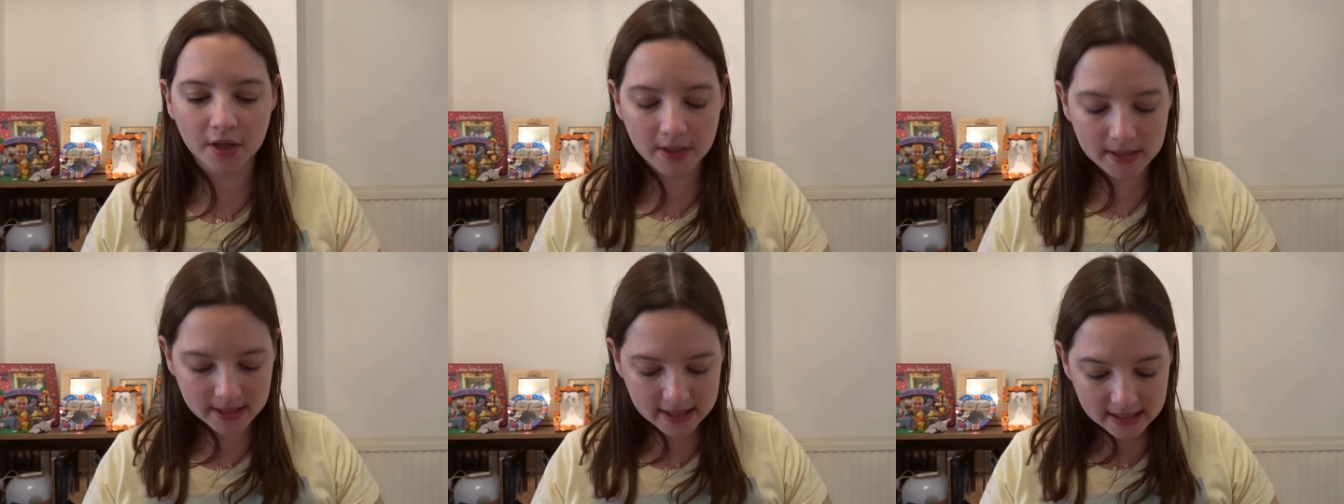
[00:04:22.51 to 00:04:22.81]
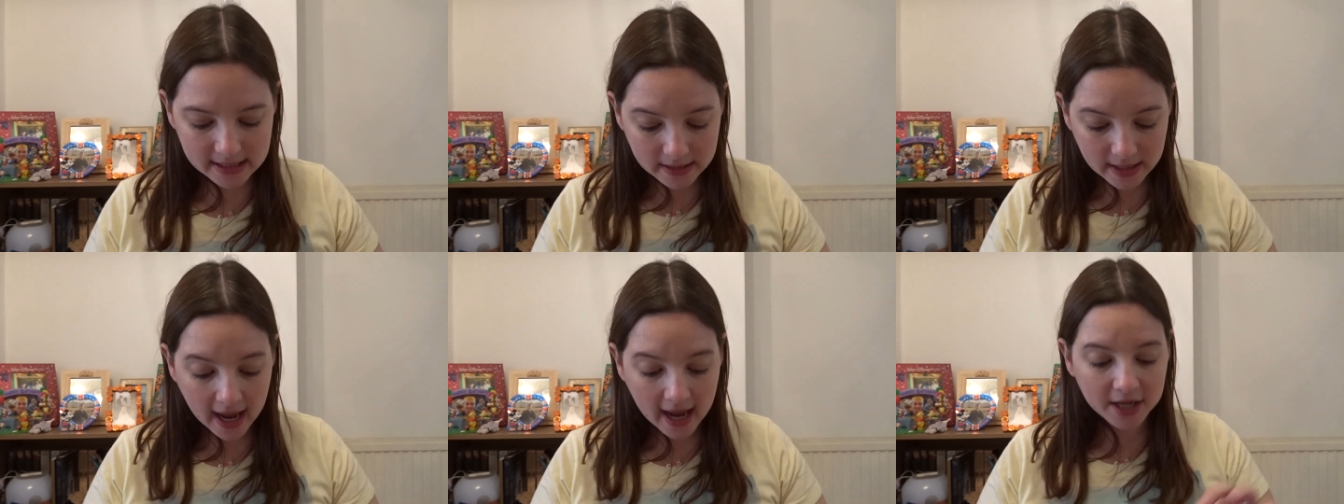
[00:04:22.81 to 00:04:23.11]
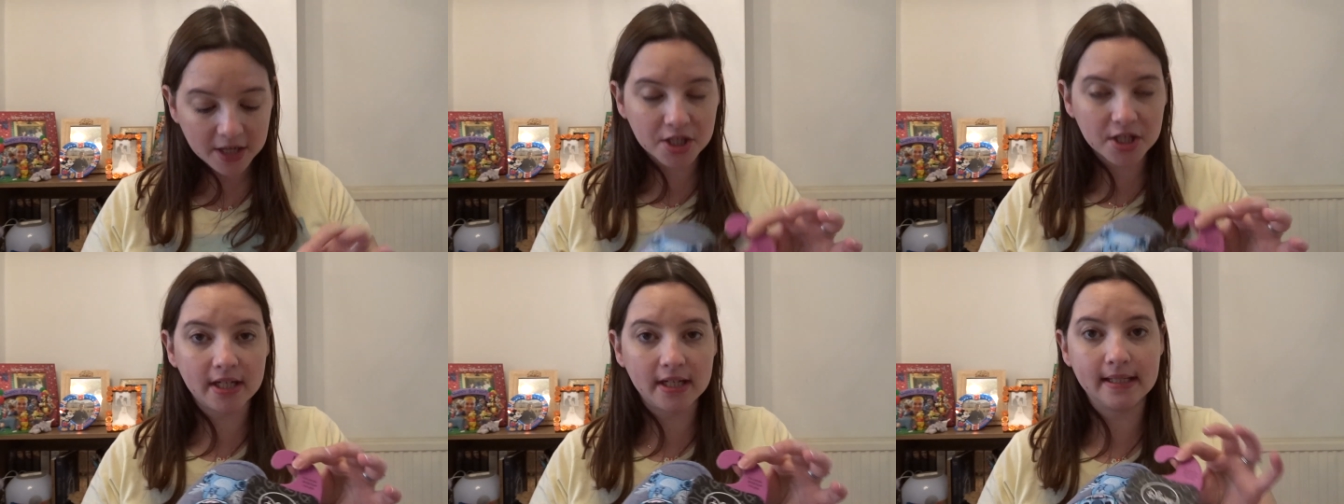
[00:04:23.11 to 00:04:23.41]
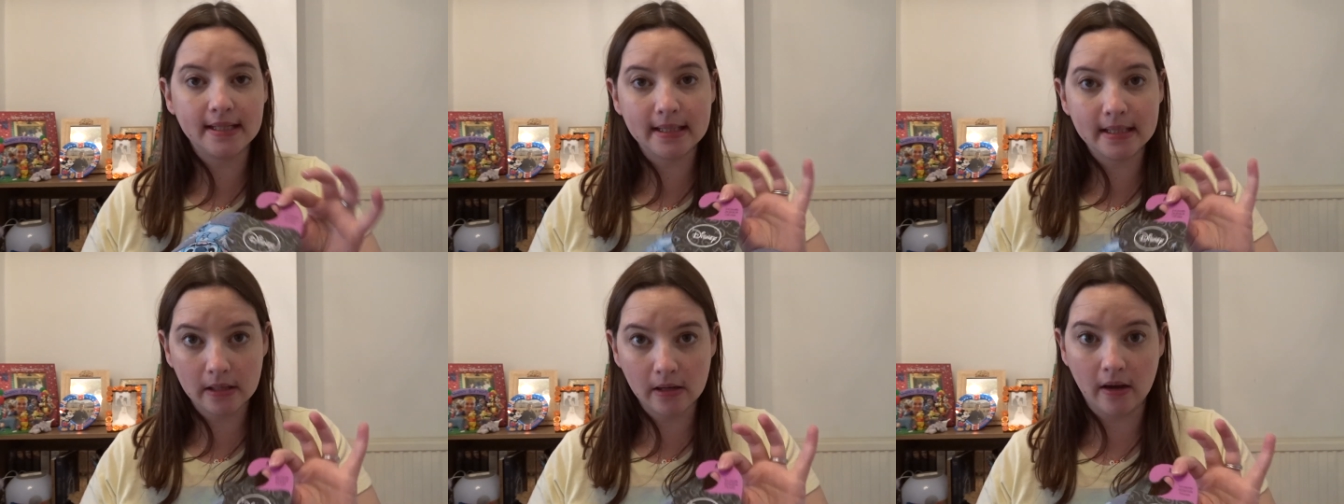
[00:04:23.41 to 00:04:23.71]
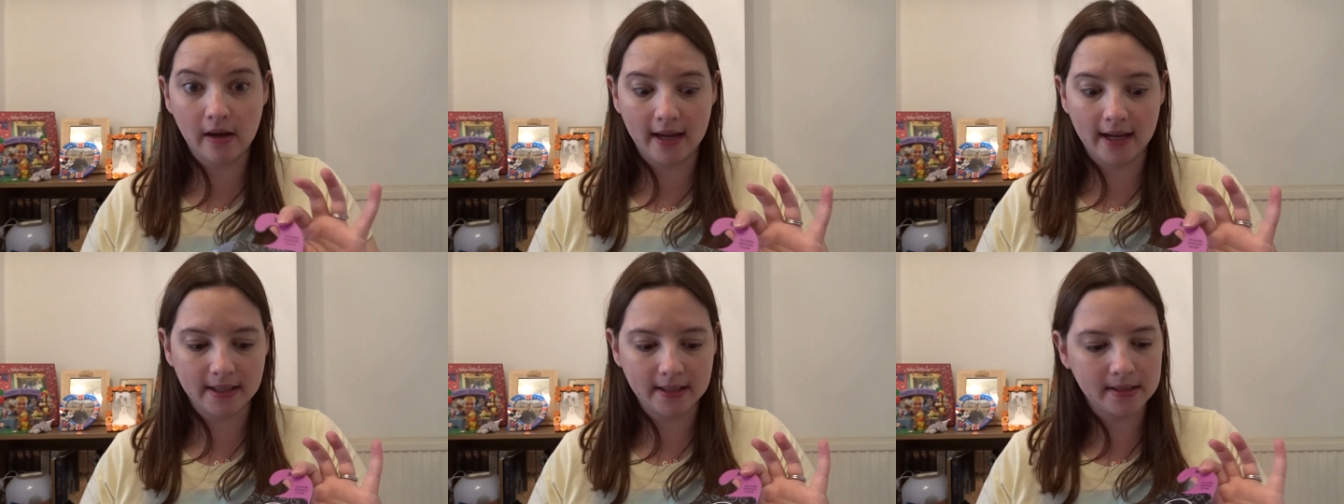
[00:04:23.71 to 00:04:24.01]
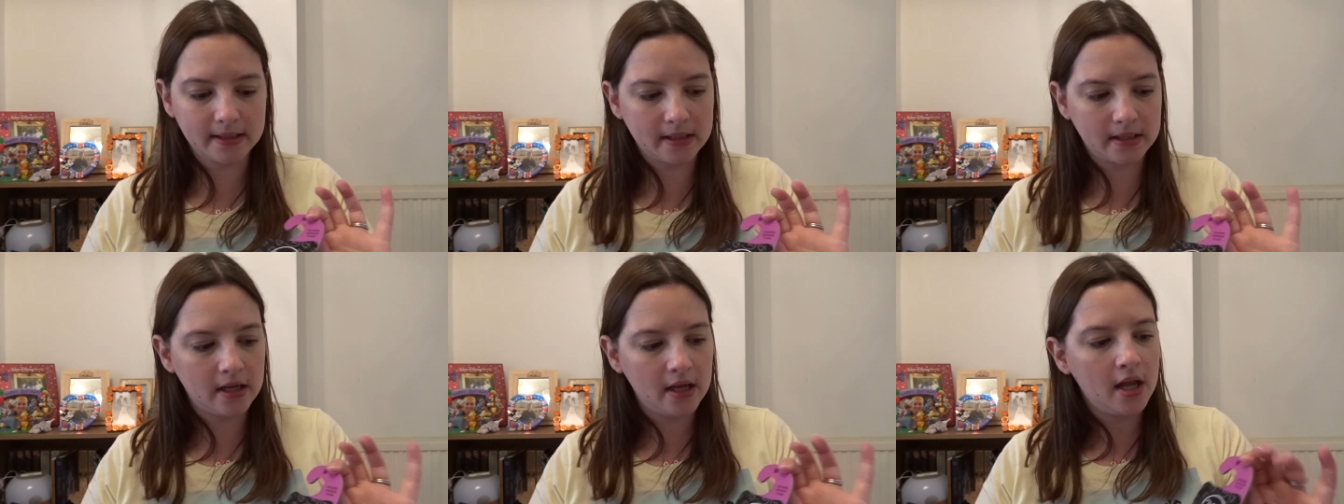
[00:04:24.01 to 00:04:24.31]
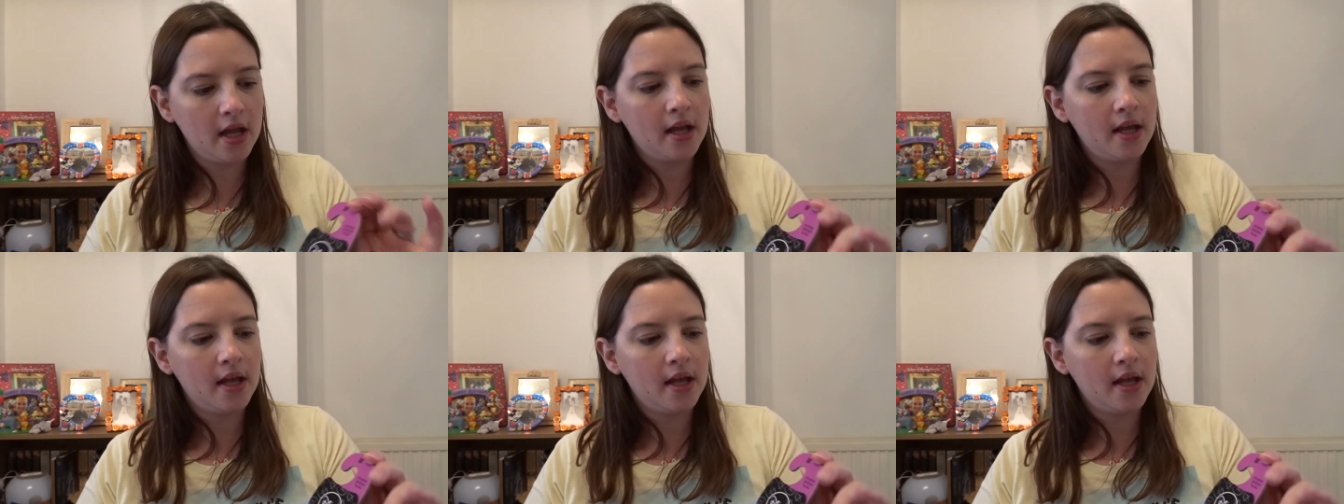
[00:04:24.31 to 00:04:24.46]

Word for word: because these are actually sized.